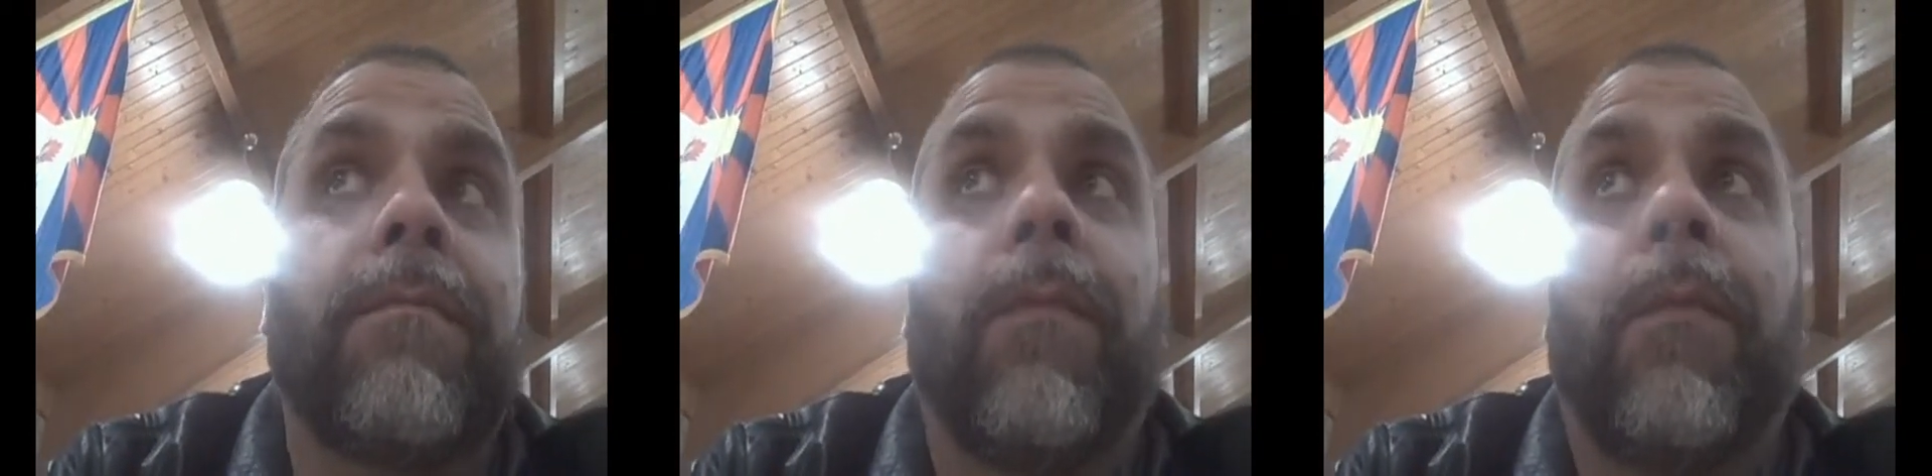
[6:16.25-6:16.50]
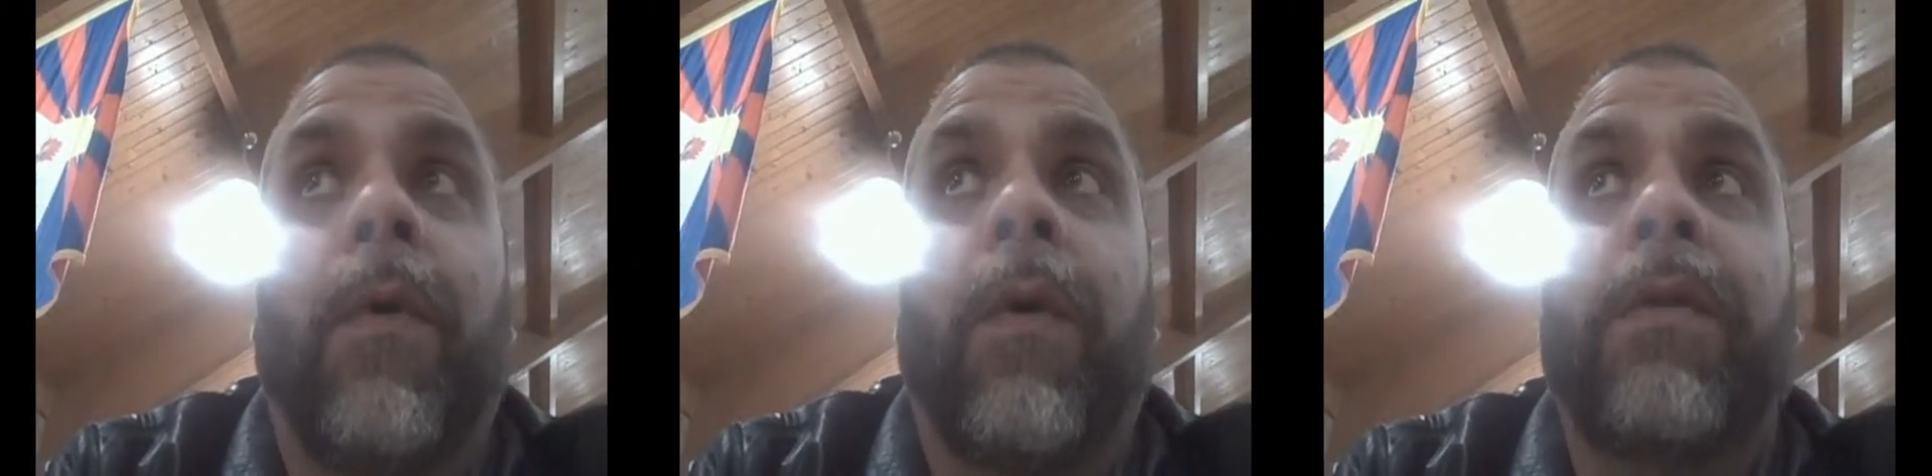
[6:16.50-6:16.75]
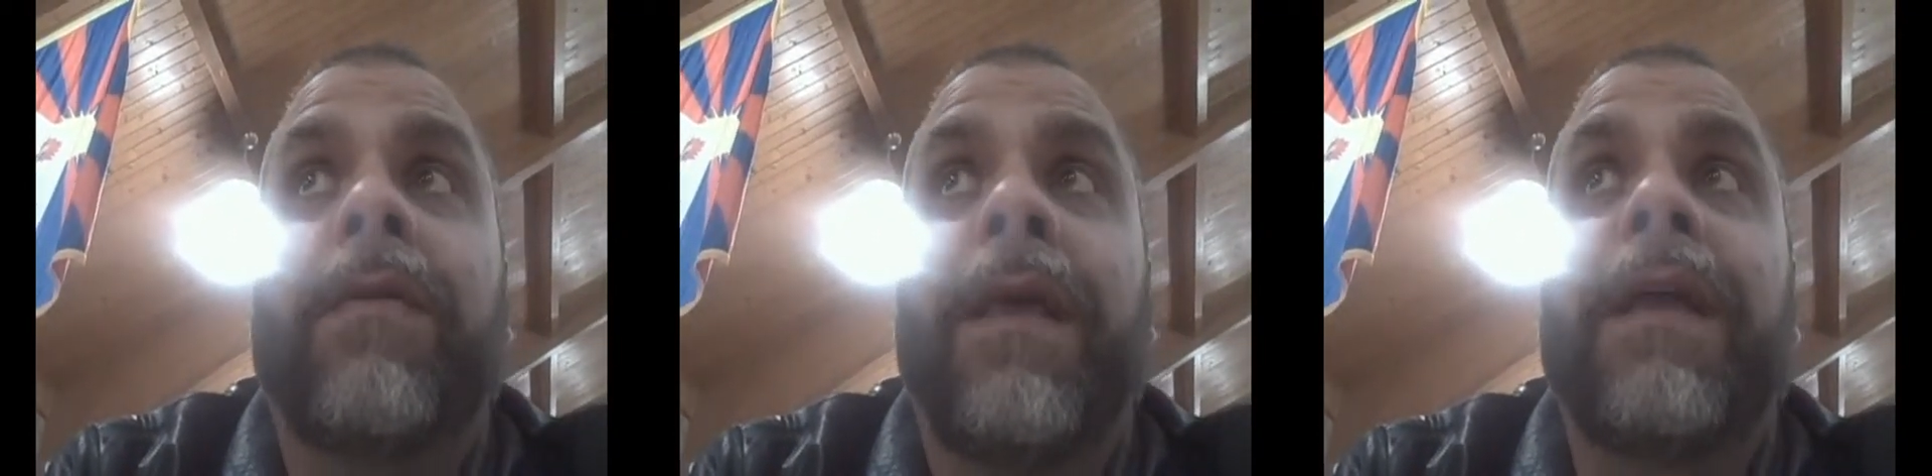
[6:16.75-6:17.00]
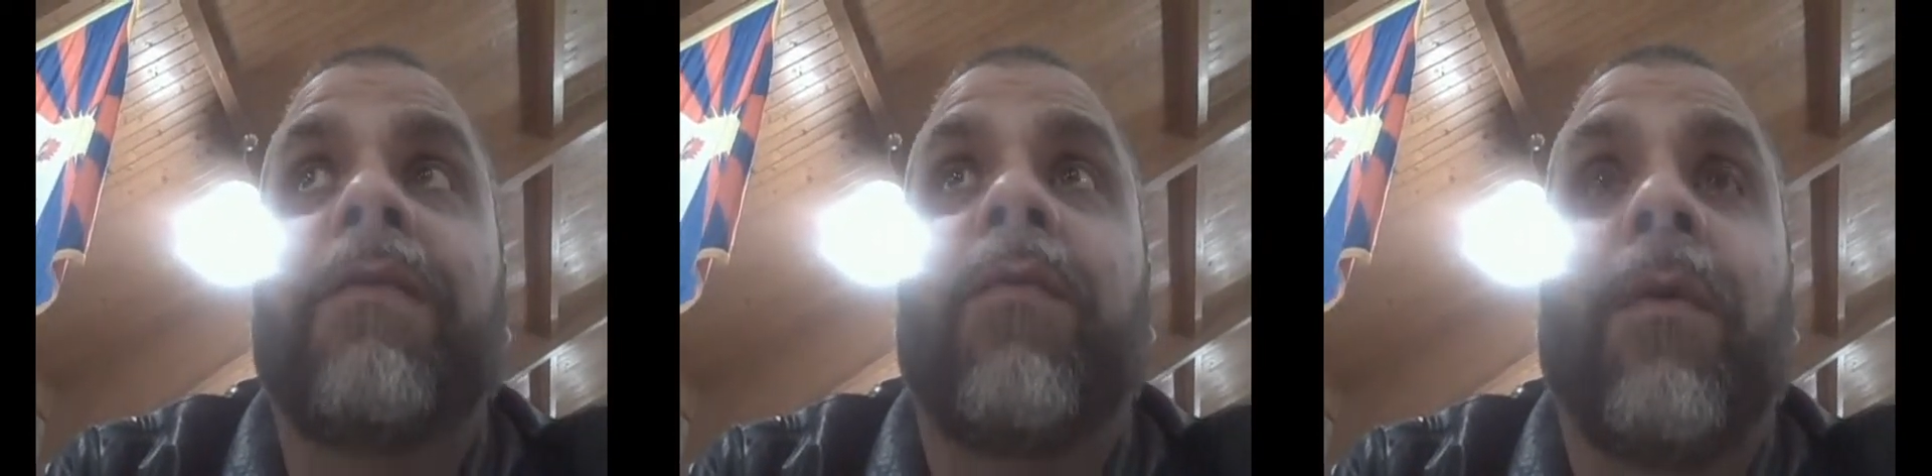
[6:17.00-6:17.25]
more
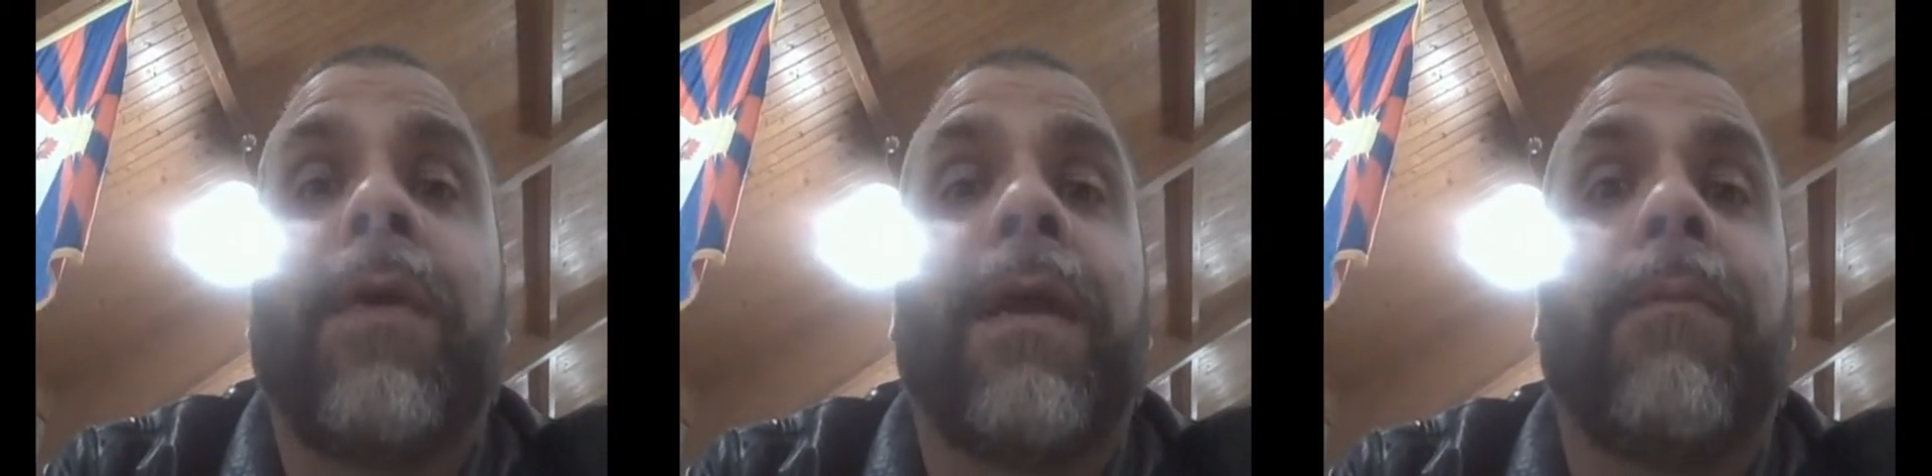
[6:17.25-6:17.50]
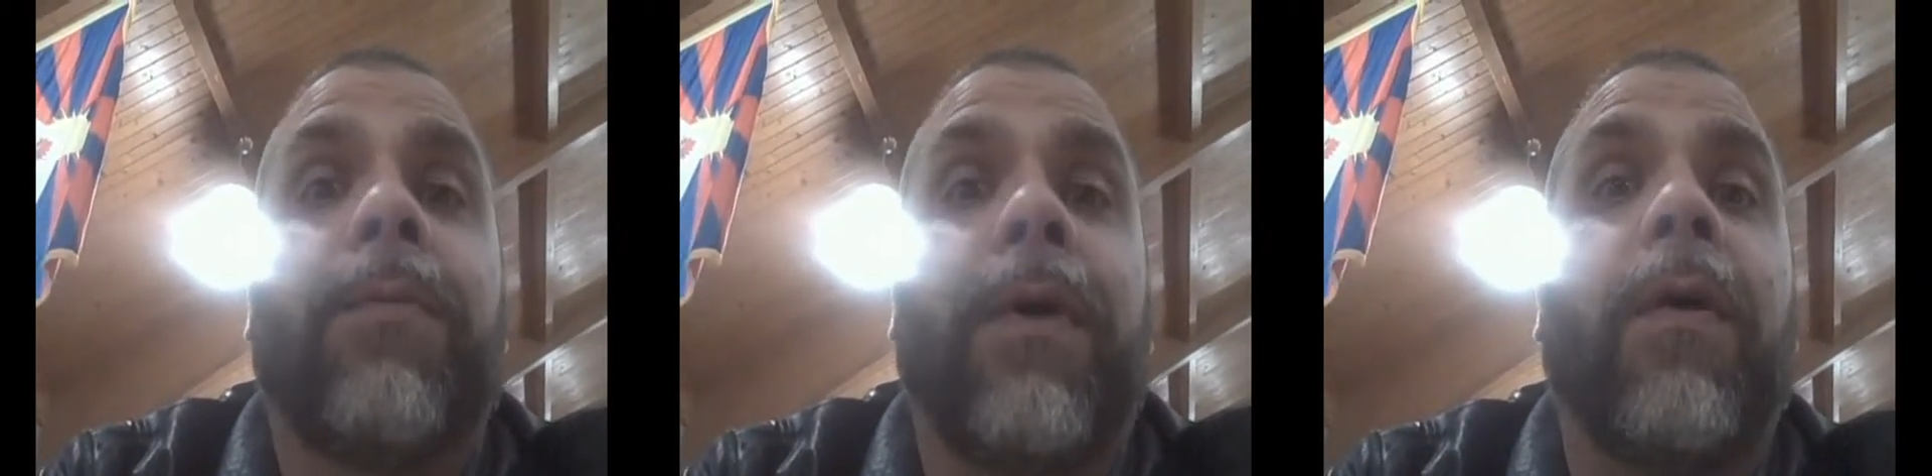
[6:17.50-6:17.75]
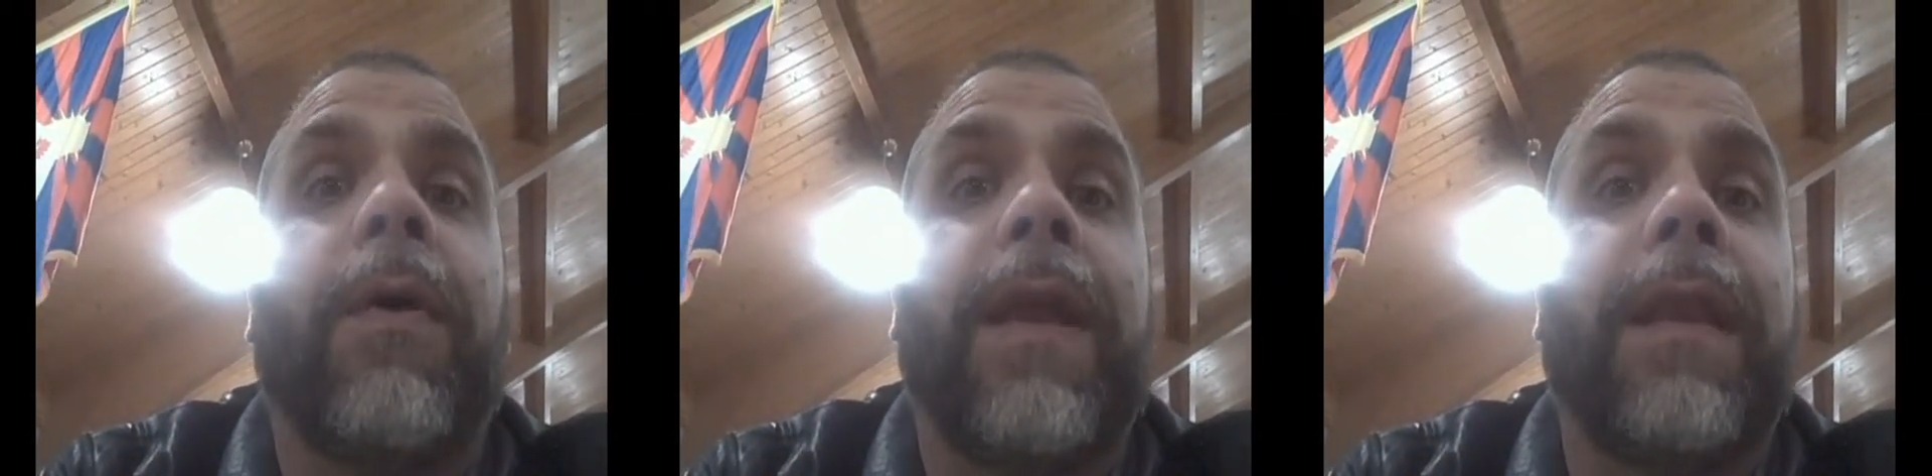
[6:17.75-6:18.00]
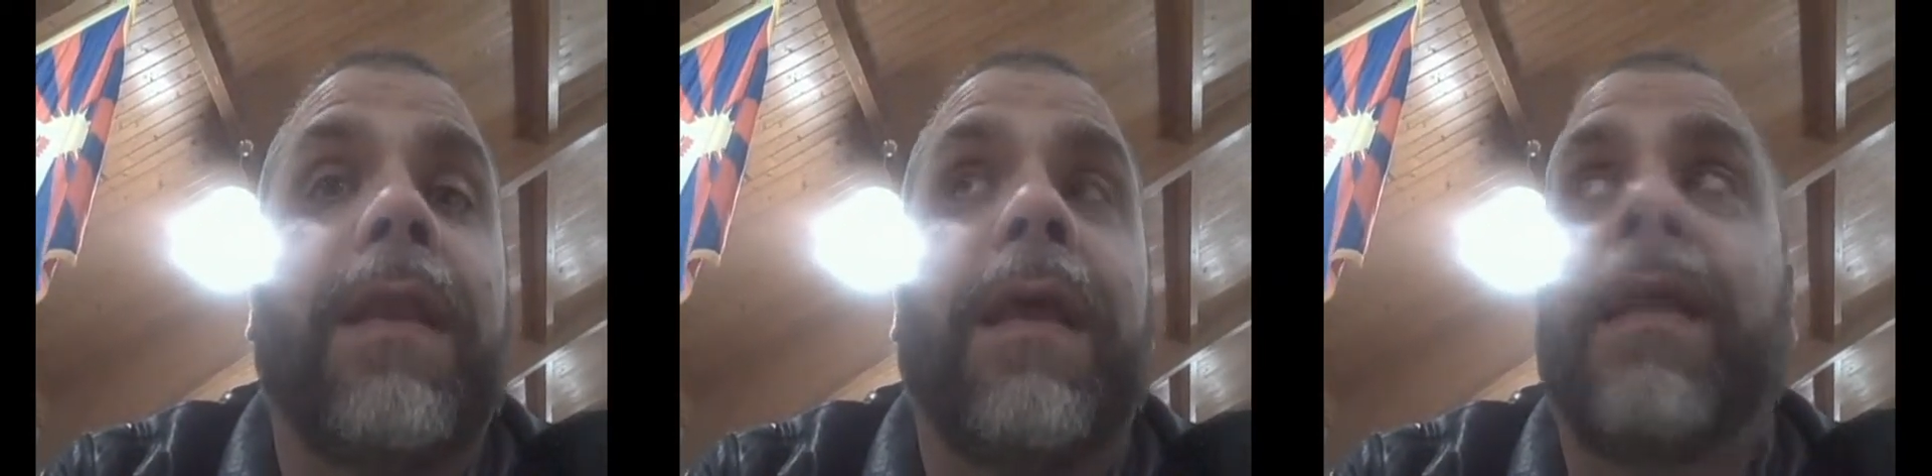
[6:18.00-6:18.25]
things will get
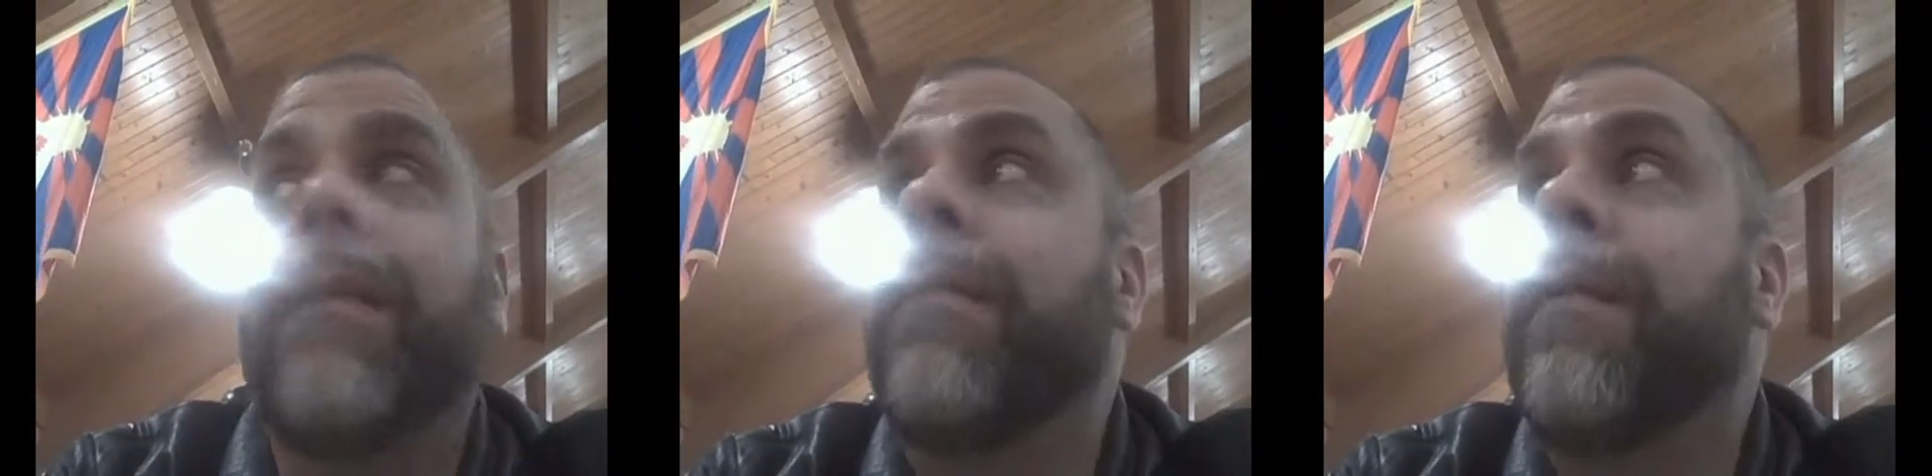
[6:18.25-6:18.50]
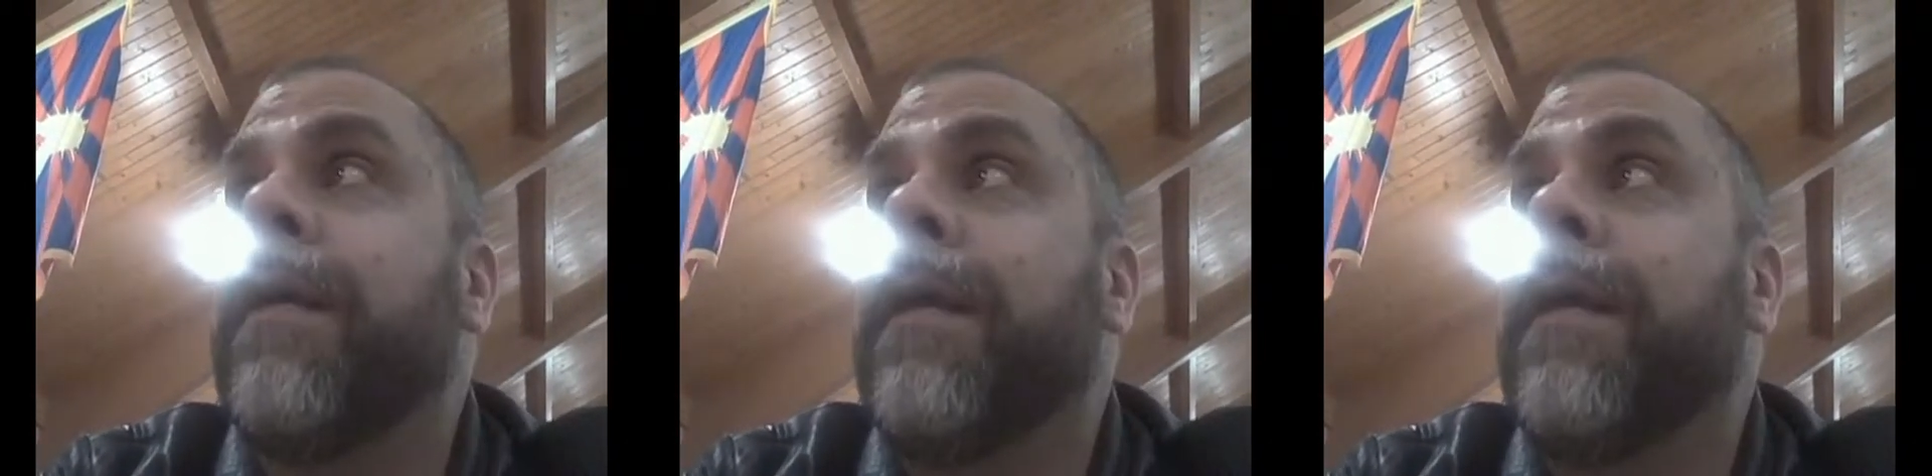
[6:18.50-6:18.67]
broken and